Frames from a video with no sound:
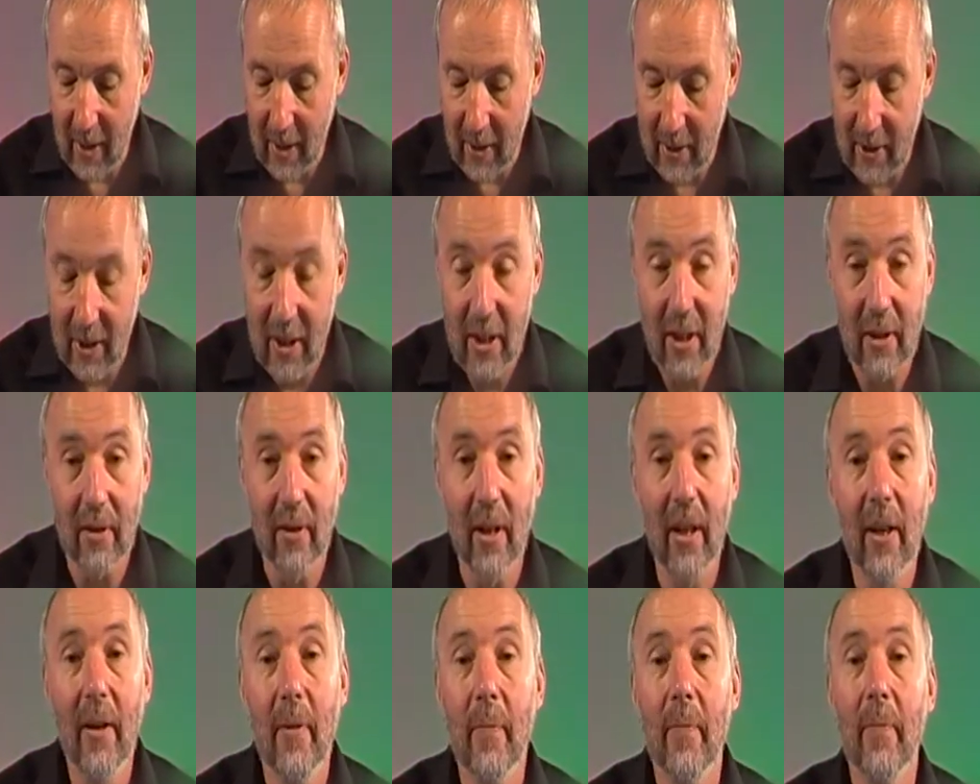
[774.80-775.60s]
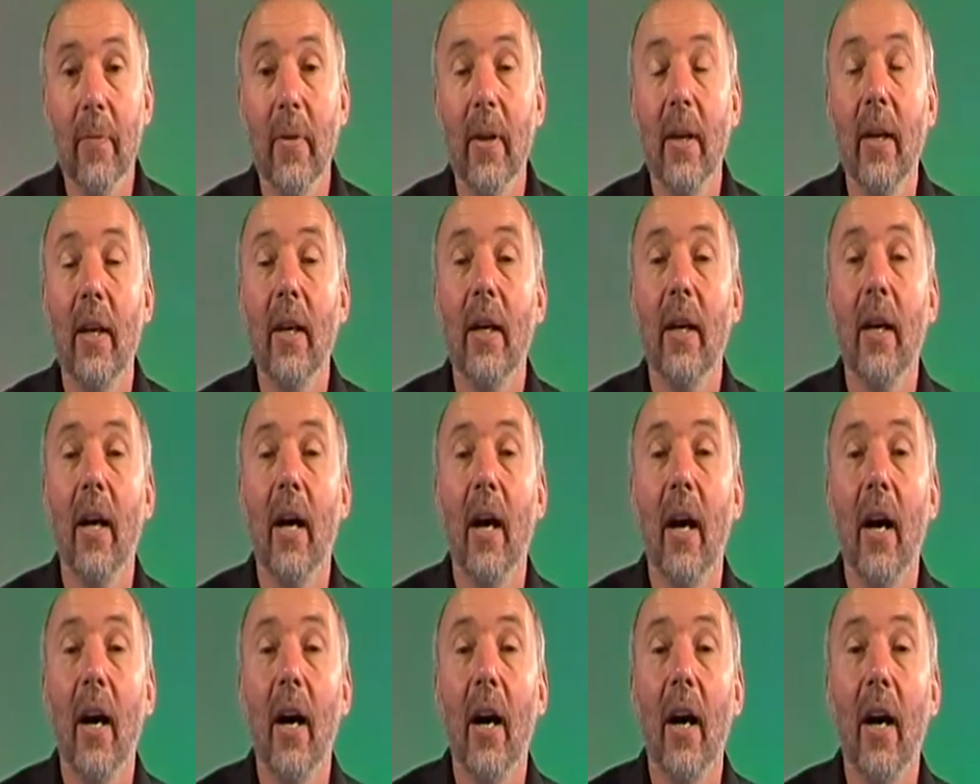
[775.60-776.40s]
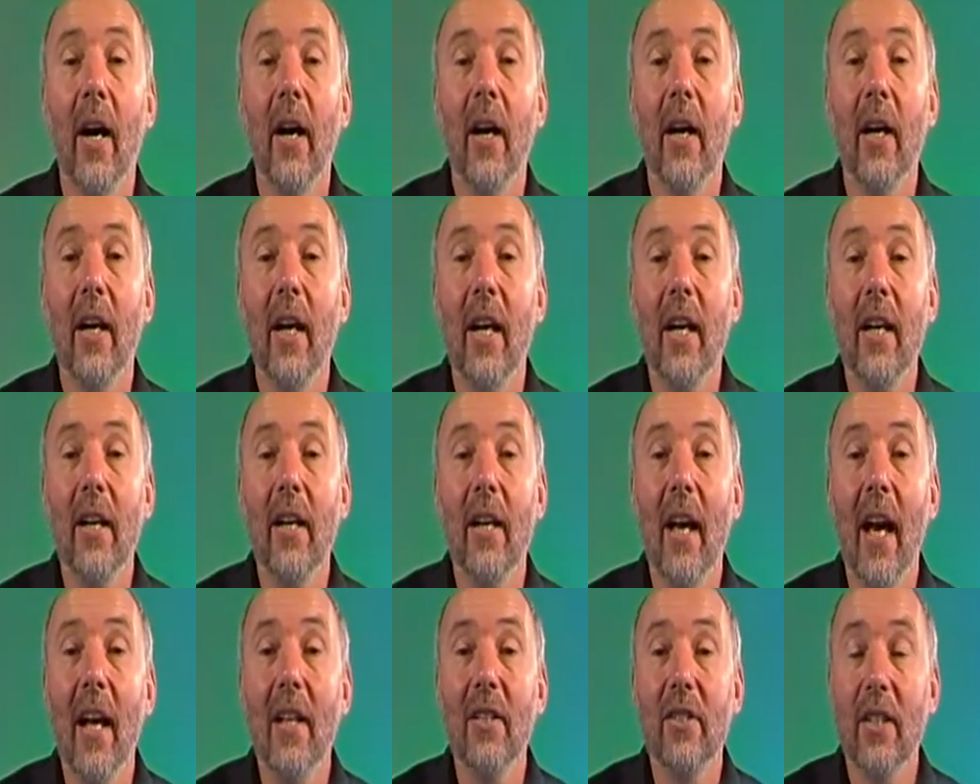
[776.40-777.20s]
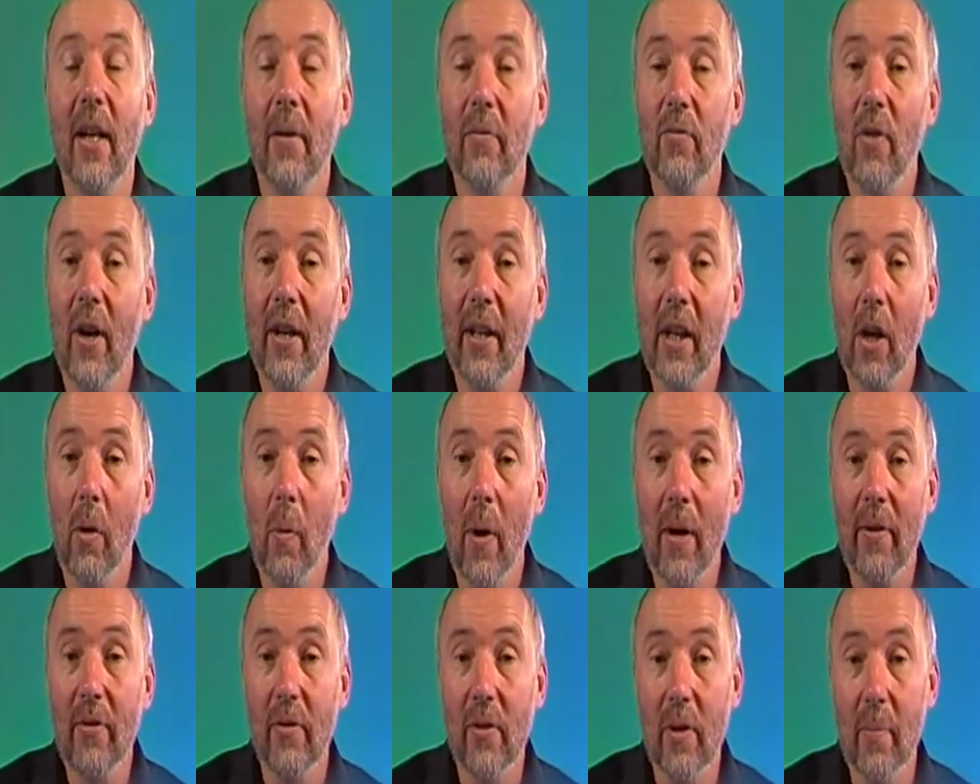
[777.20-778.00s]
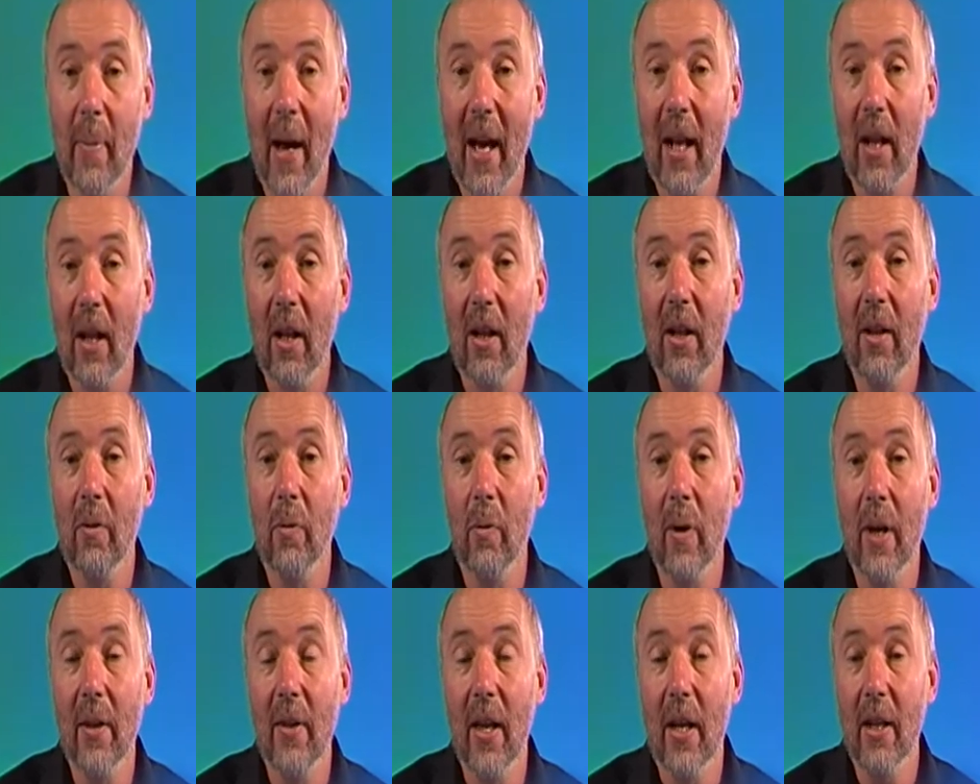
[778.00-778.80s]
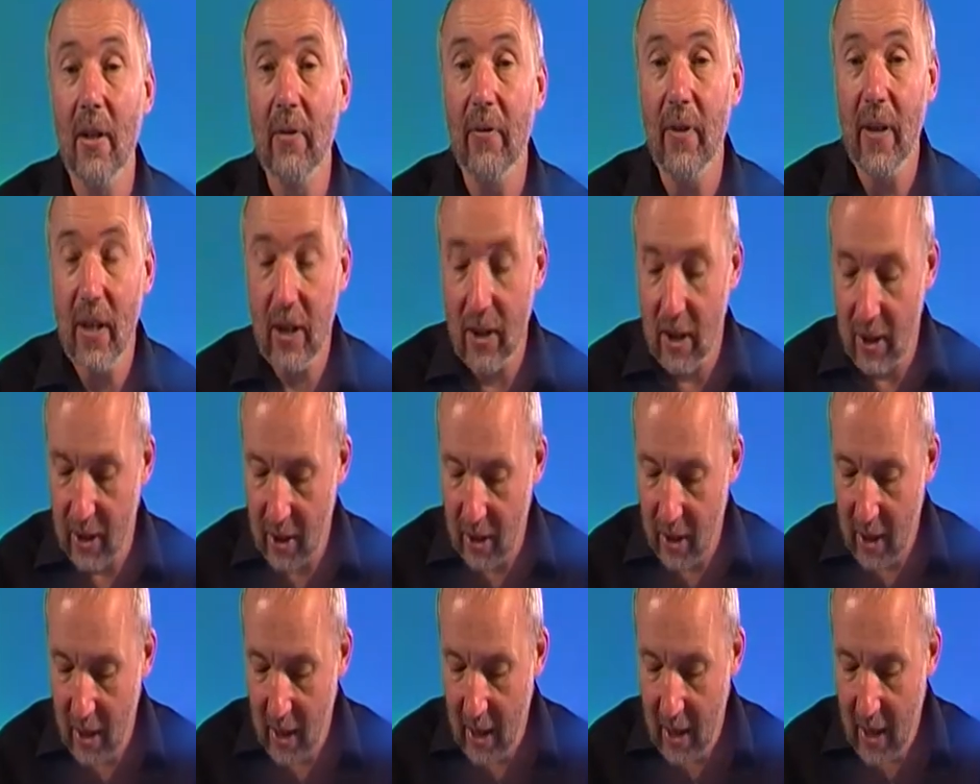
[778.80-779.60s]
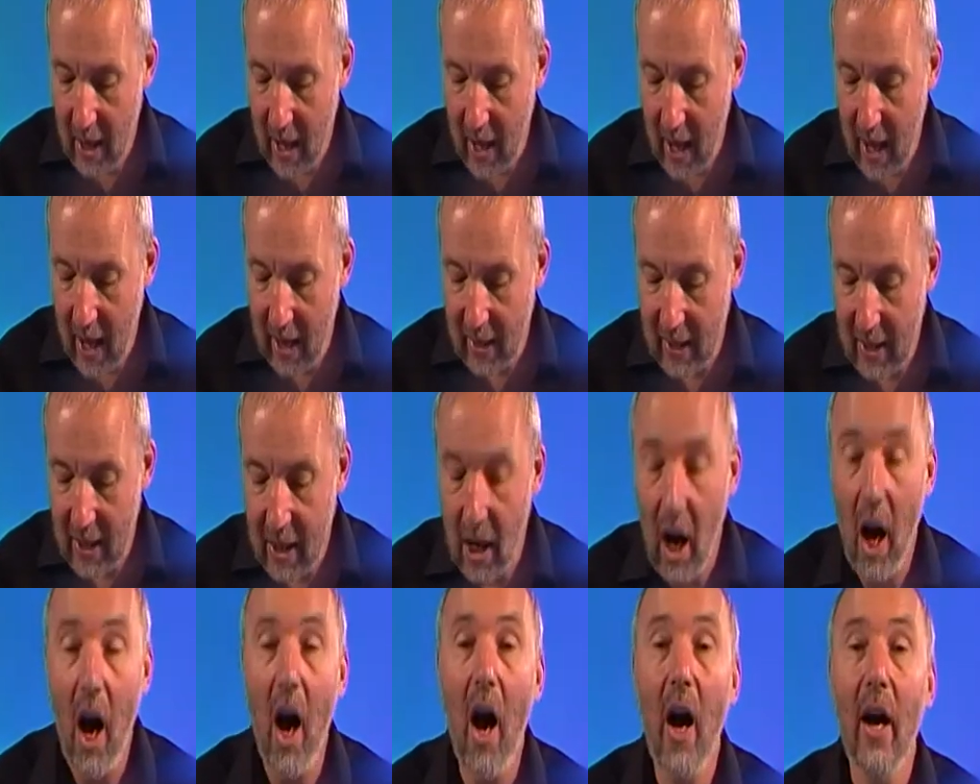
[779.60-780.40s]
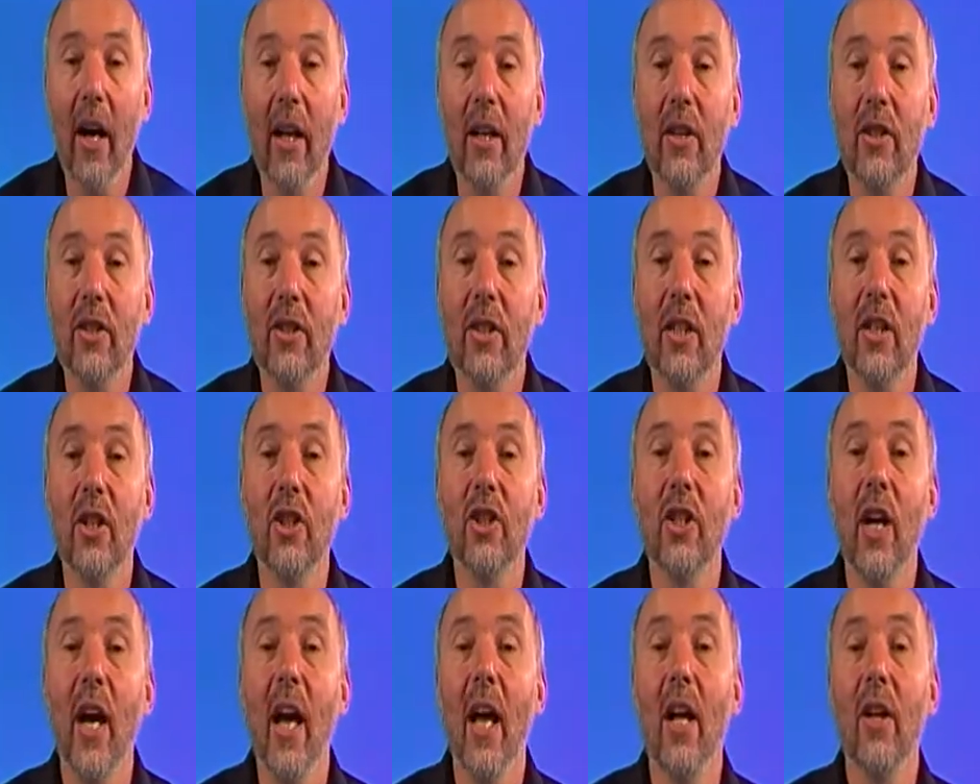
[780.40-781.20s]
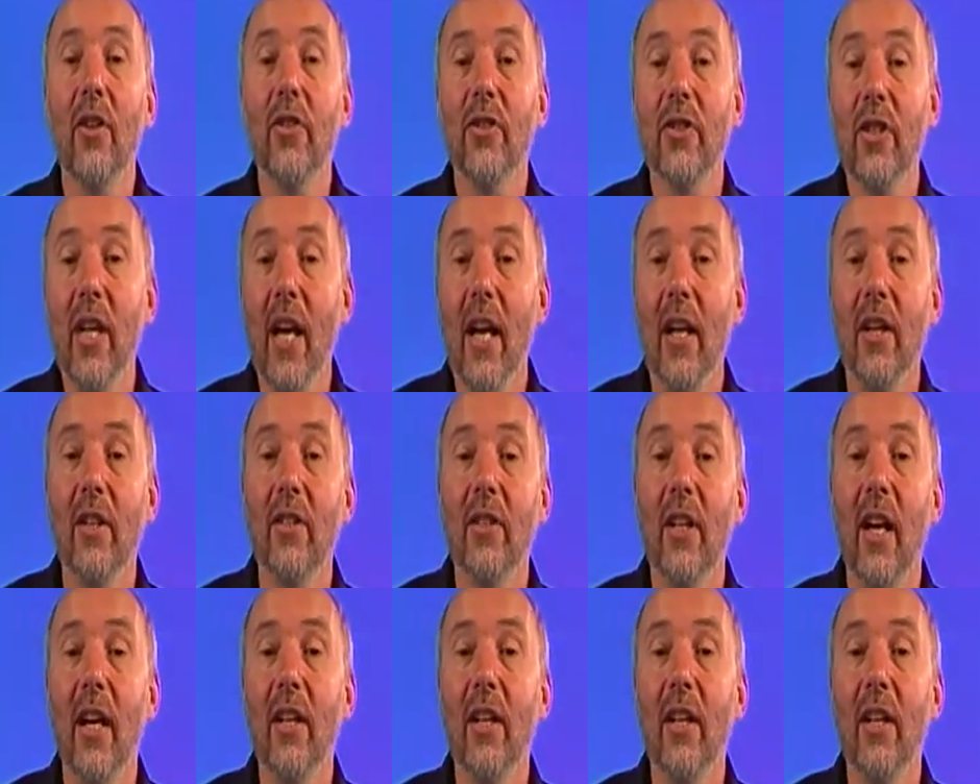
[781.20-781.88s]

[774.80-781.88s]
Sisera, he ends up running away from the battle when they're defeated, and he hides in Jael's tent.